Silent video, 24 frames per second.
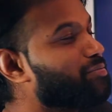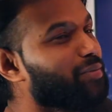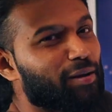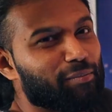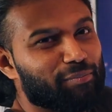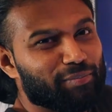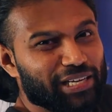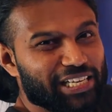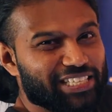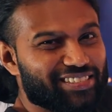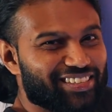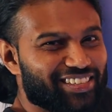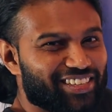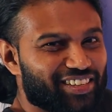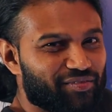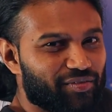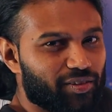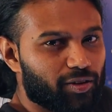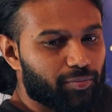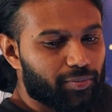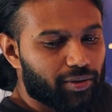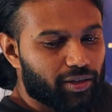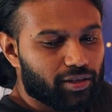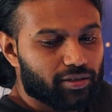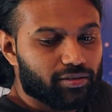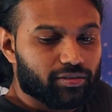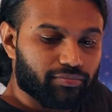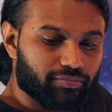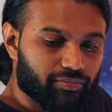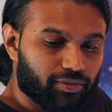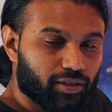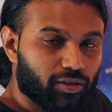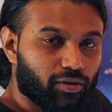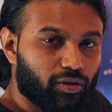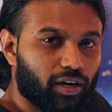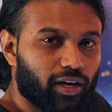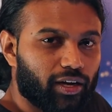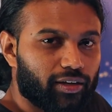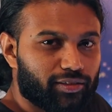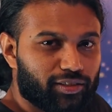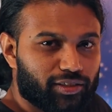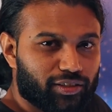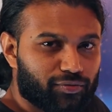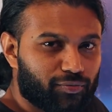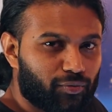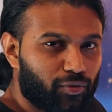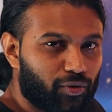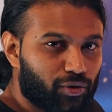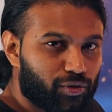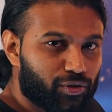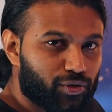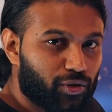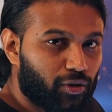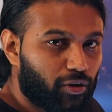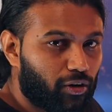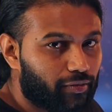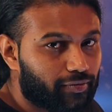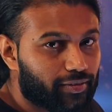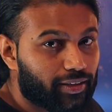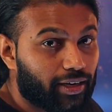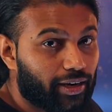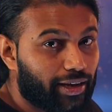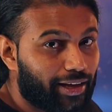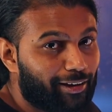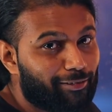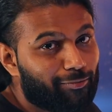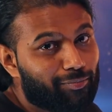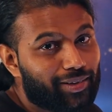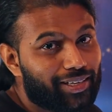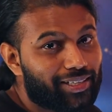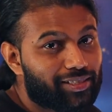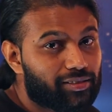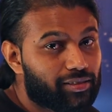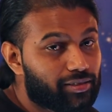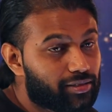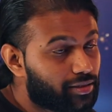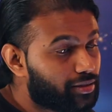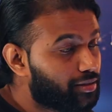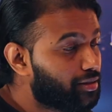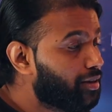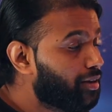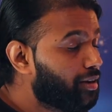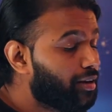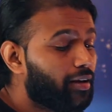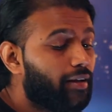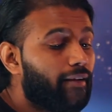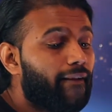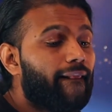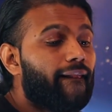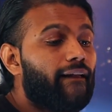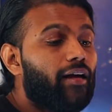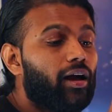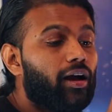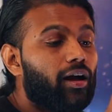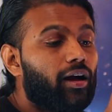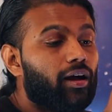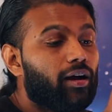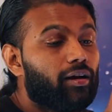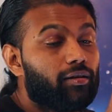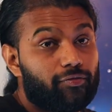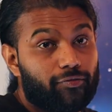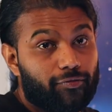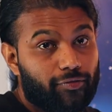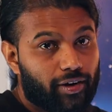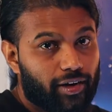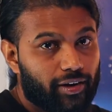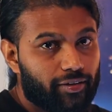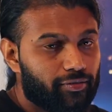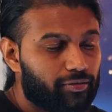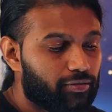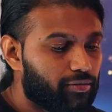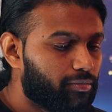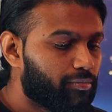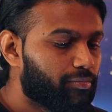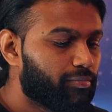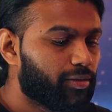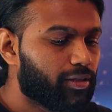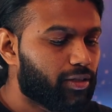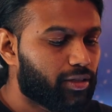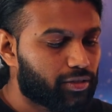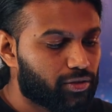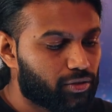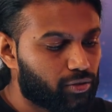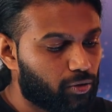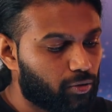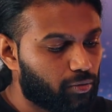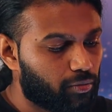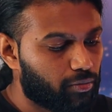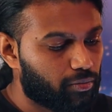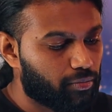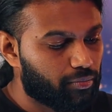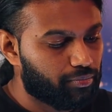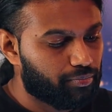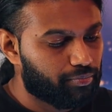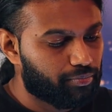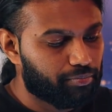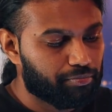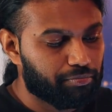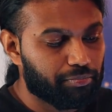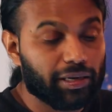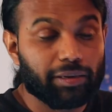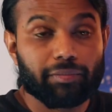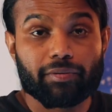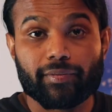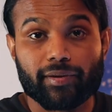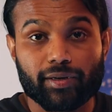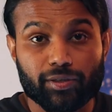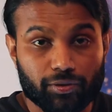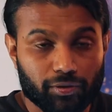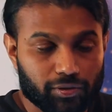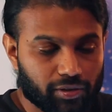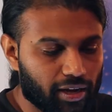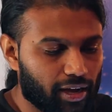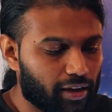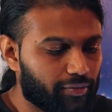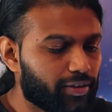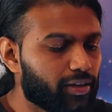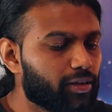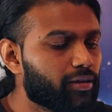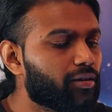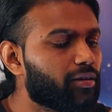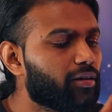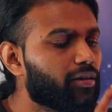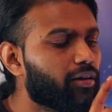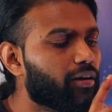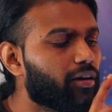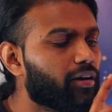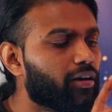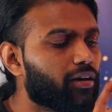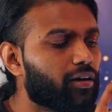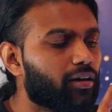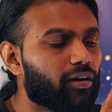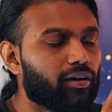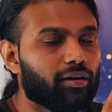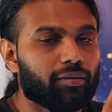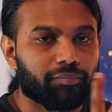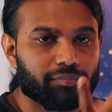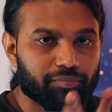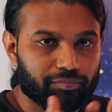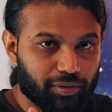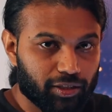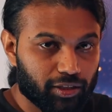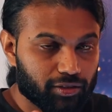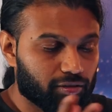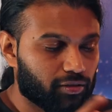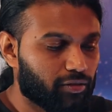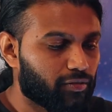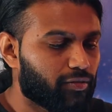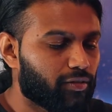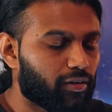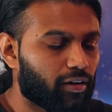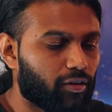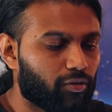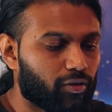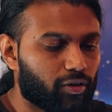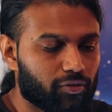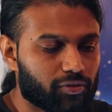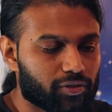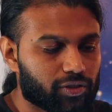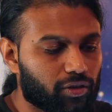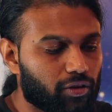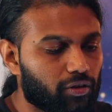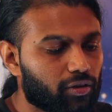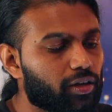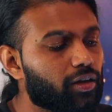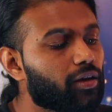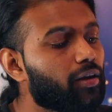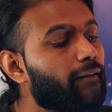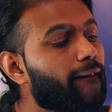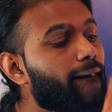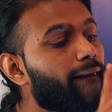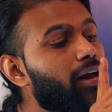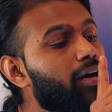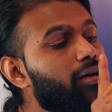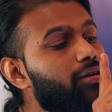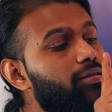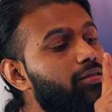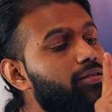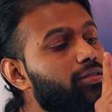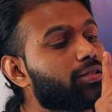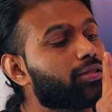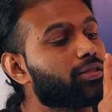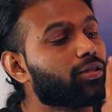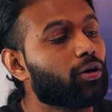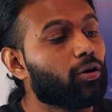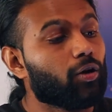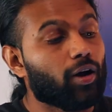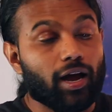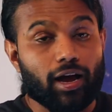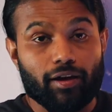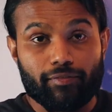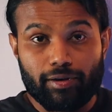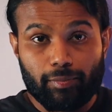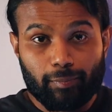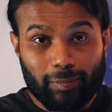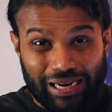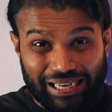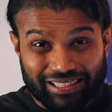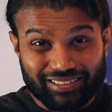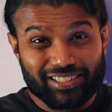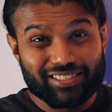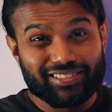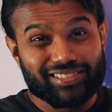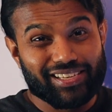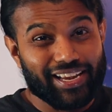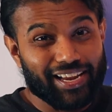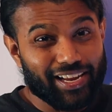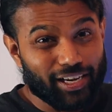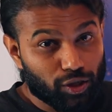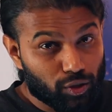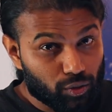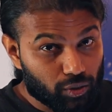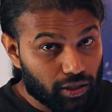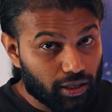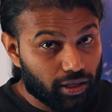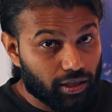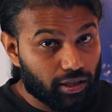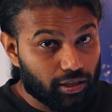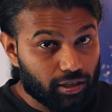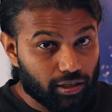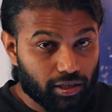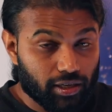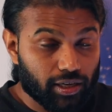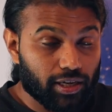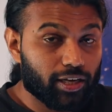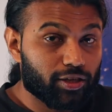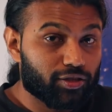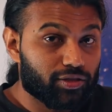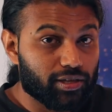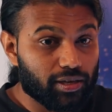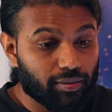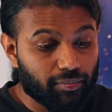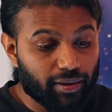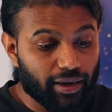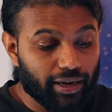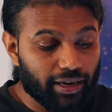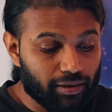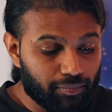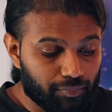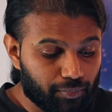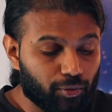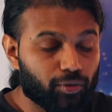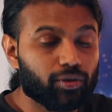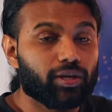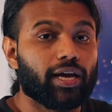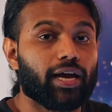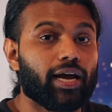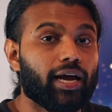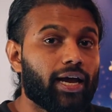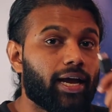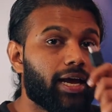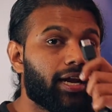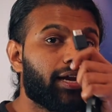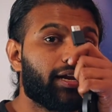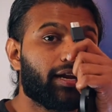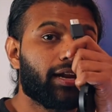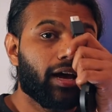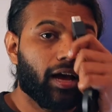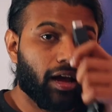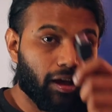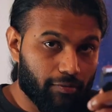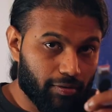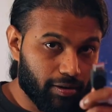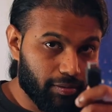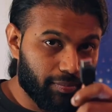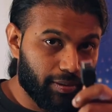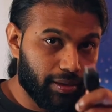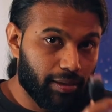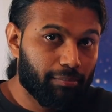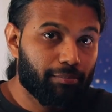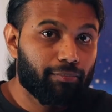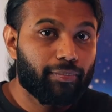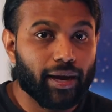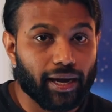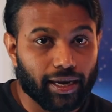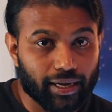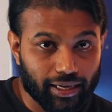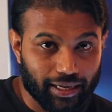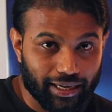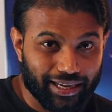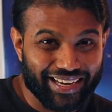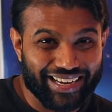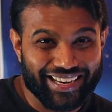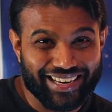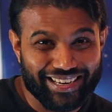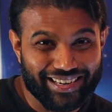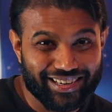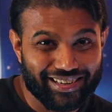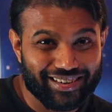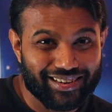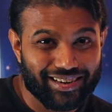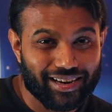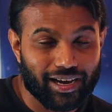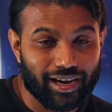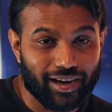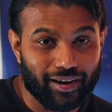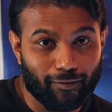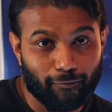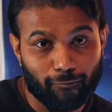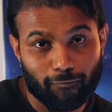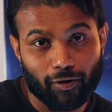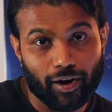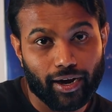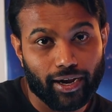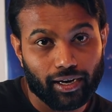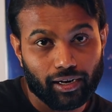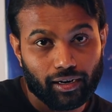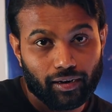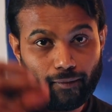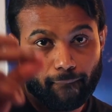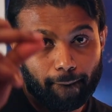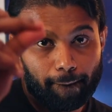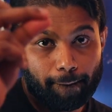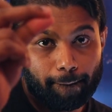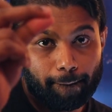is my PlayStation view because I just want to show off that I have PlayStation 5 because many people don't have it because of out of stock. So I will plug this into the HDMI input and I will be back in a while.